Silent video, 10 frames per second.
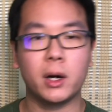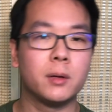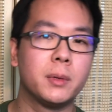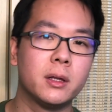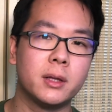
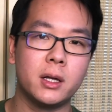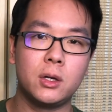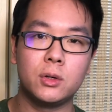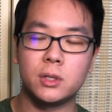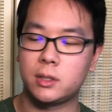recommend that
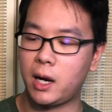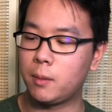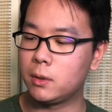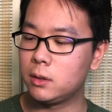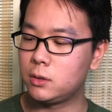you use a
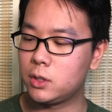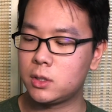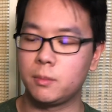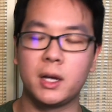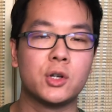timer
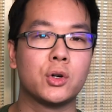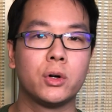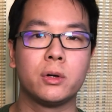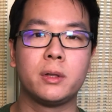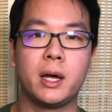just to make
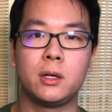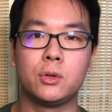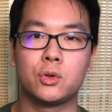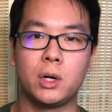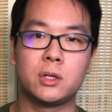sure that
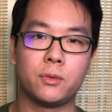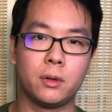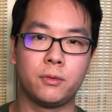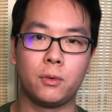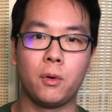you stretch for
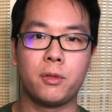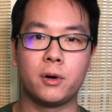the full